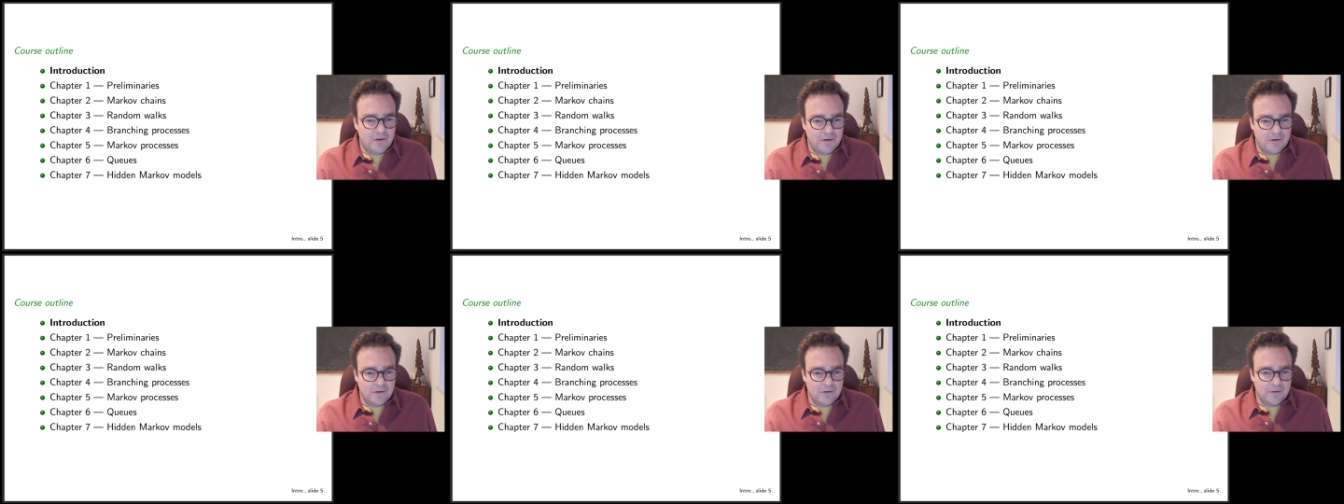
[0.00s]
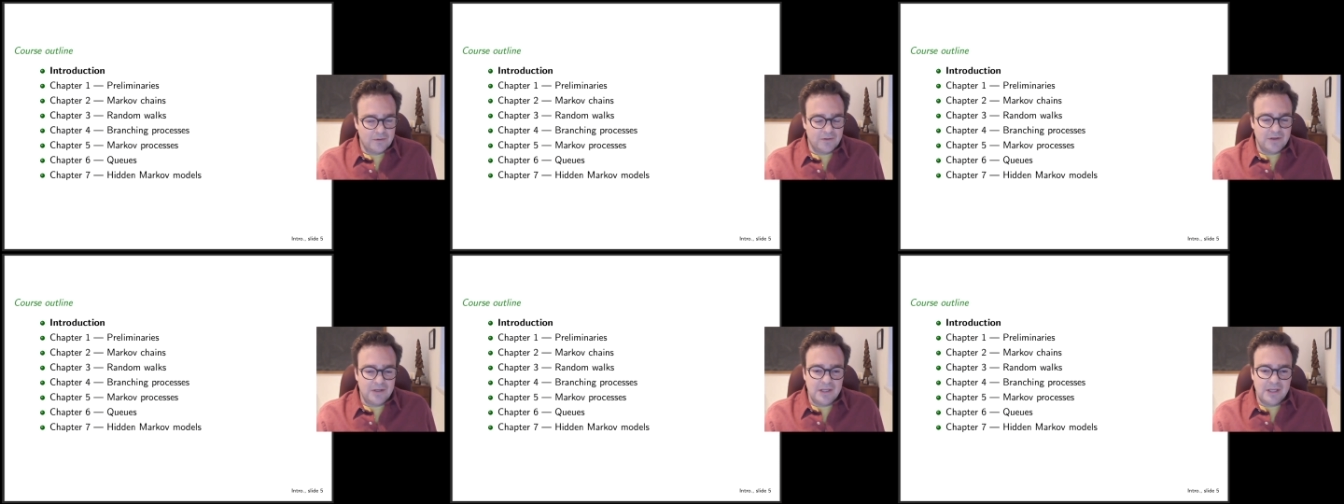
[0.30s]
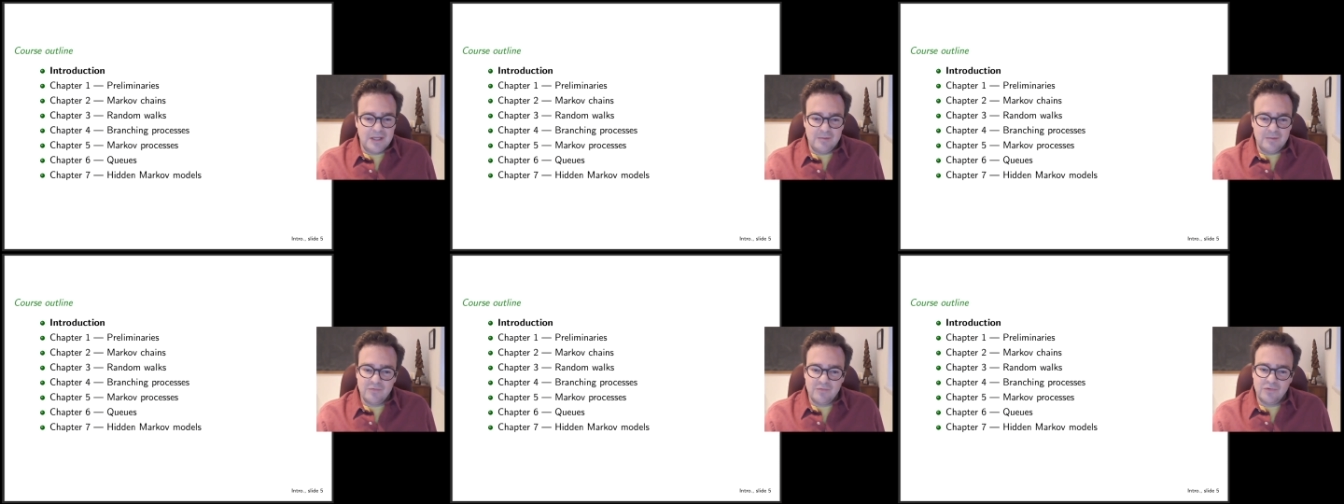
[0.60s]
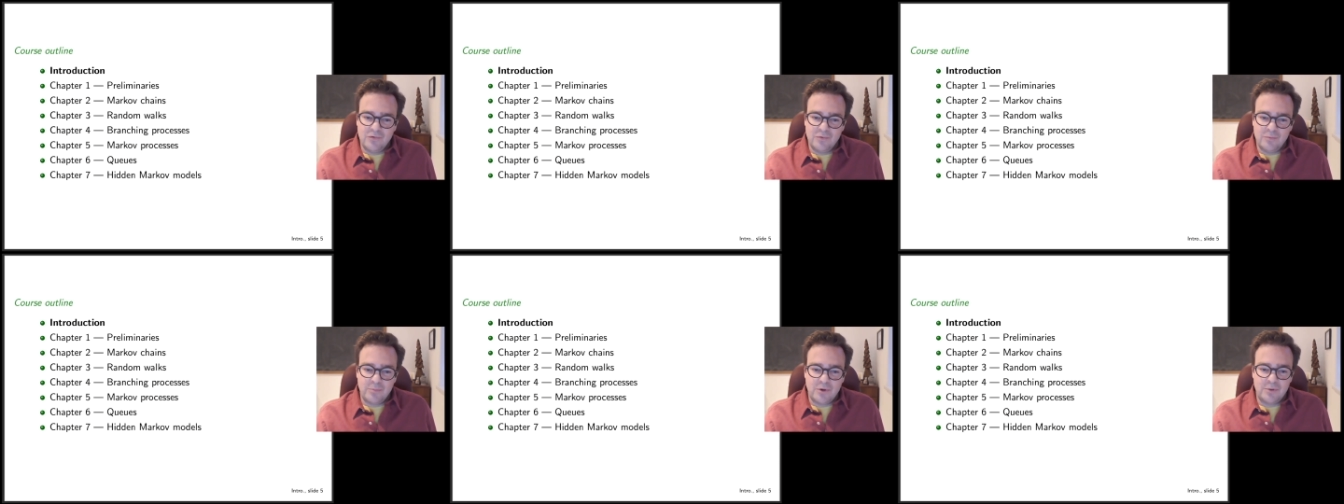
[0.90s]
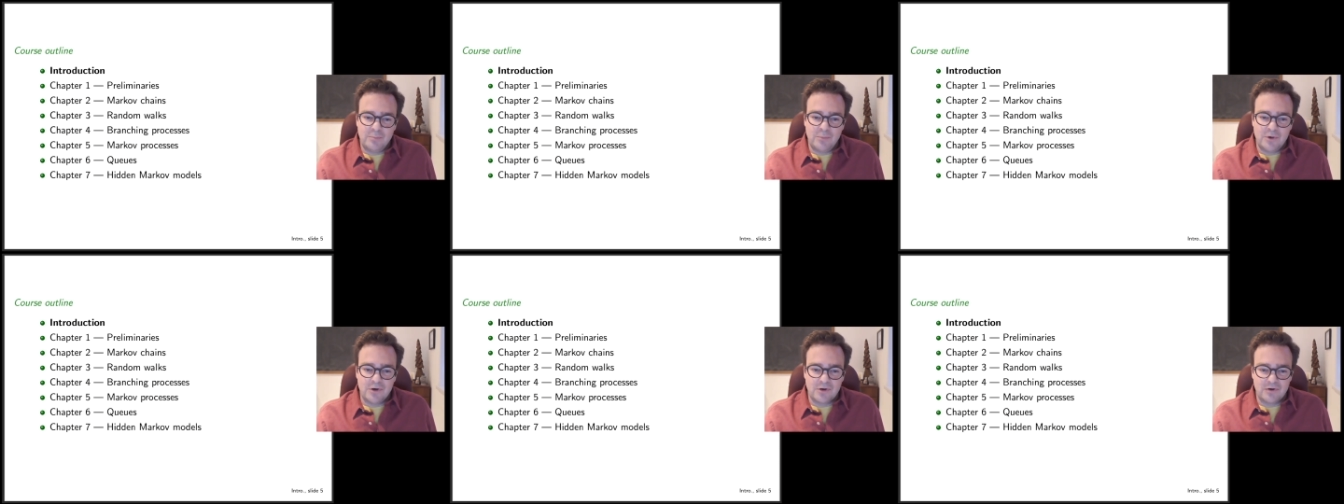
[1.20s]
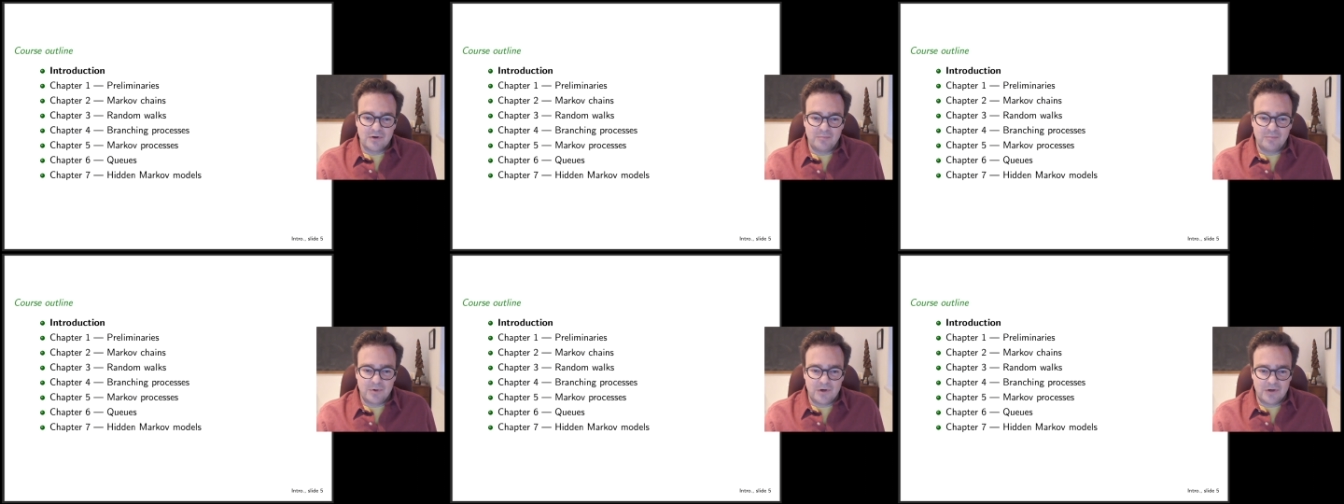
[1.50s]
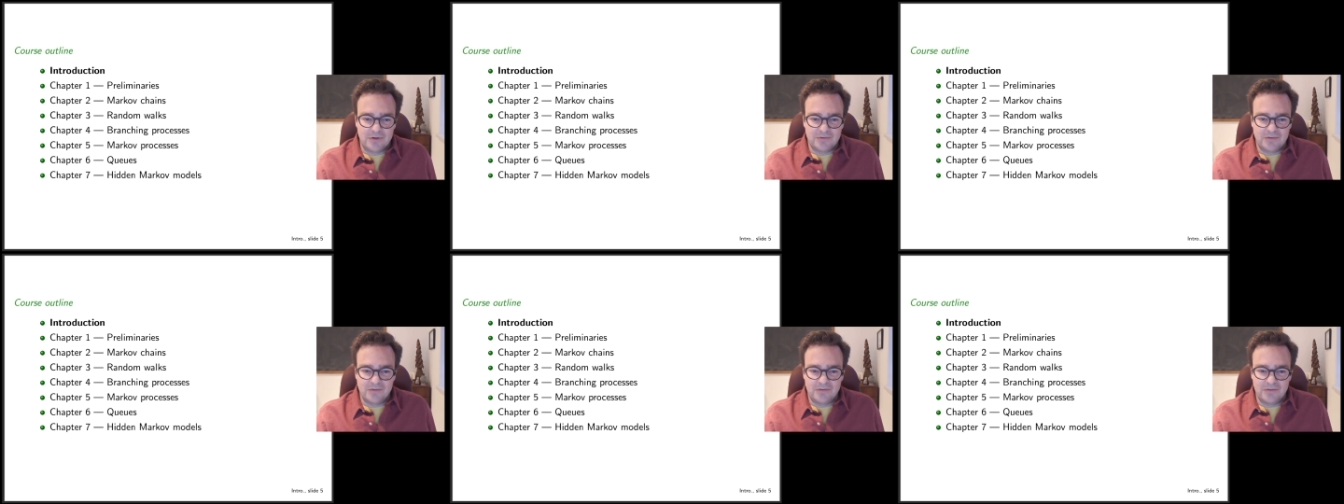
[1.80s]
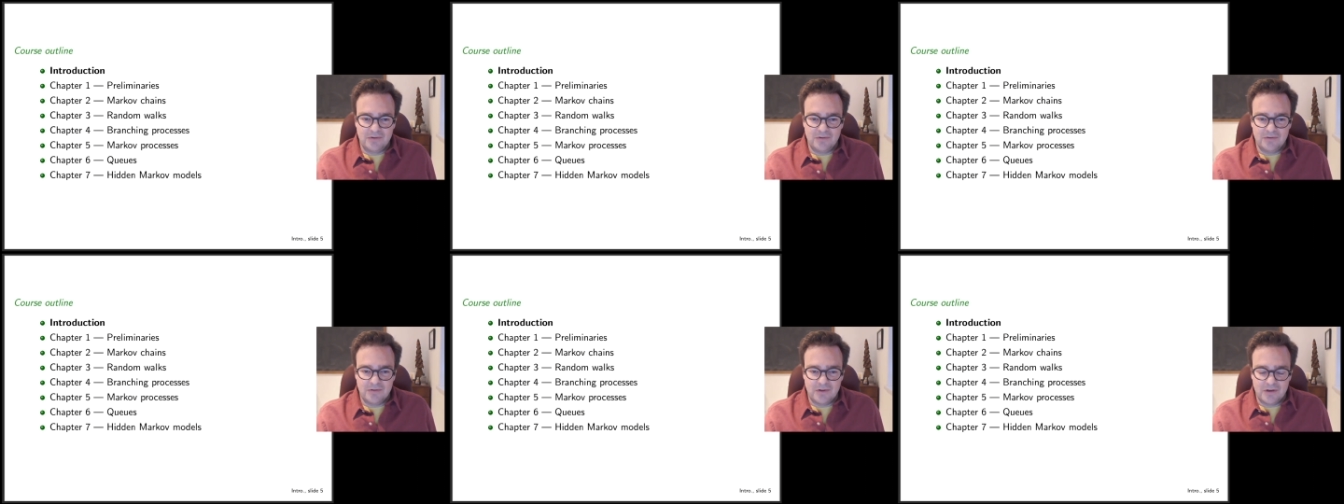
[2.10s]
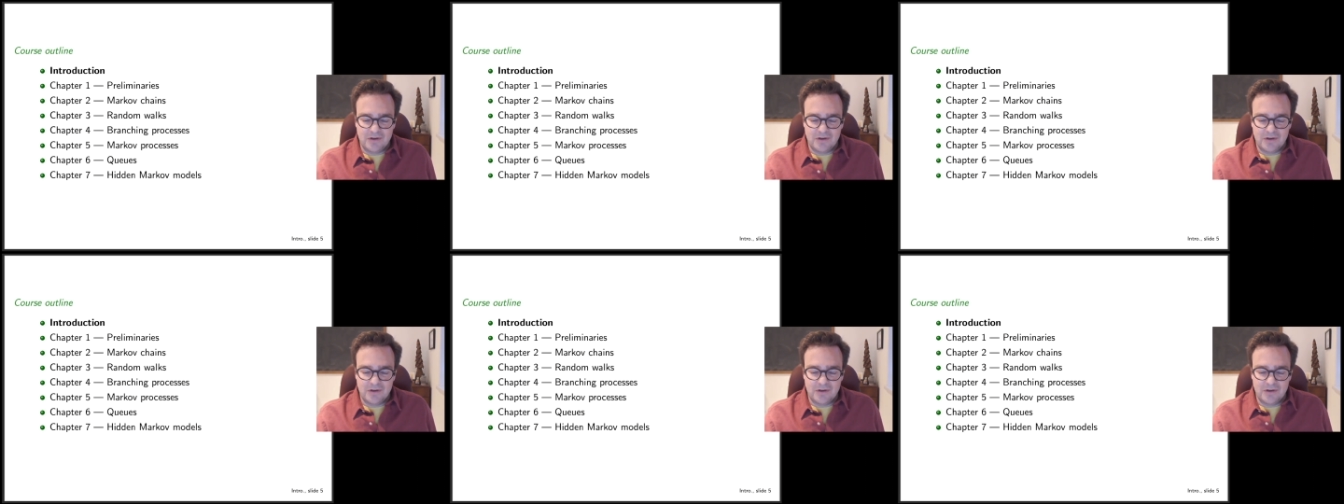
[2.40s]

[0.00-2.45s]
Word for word: Uh, the name for Markov processes